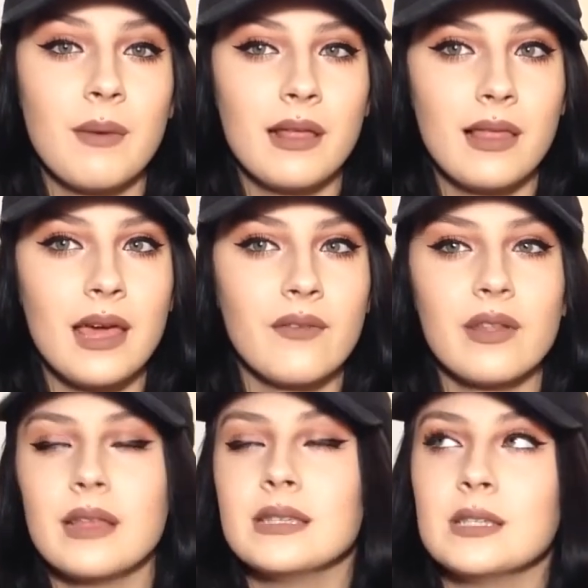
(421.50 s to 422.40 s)
my life,
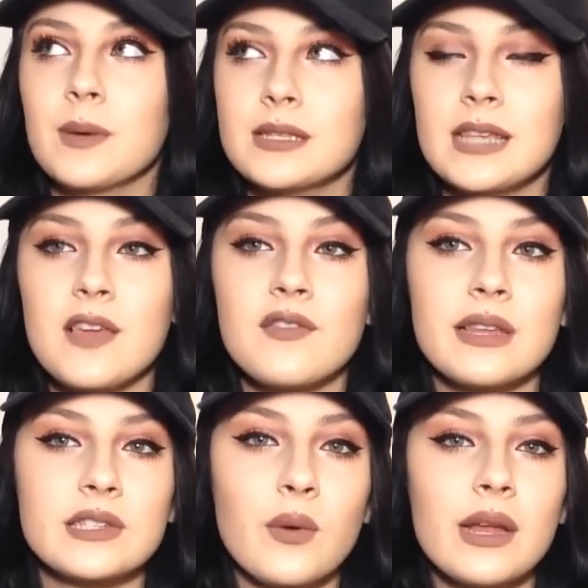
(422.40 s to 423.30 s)
and this is my
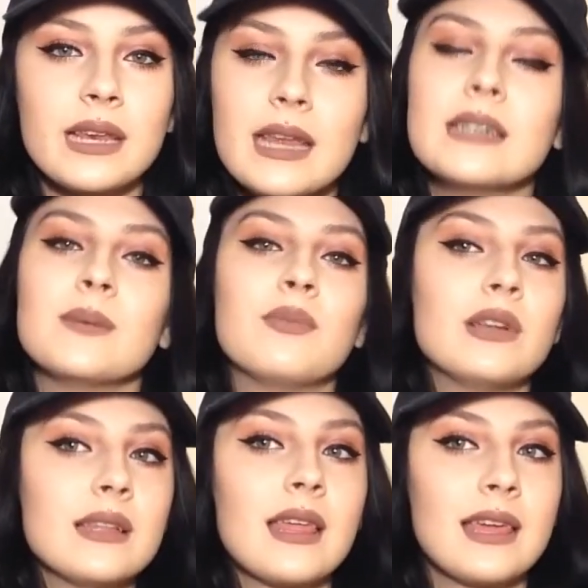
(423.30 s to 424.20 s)
safety, so I needed to
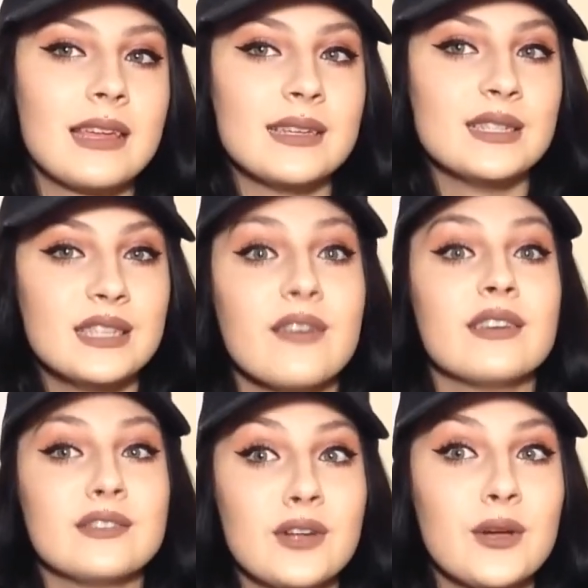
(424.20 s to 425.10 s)
put it like into
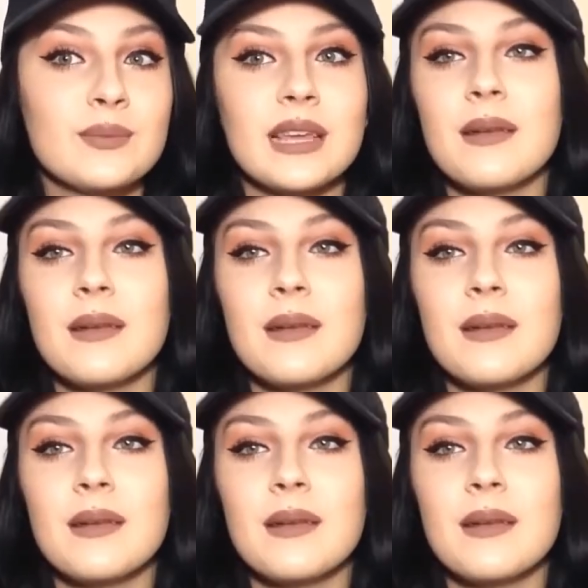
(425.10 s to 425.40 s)
serious terms.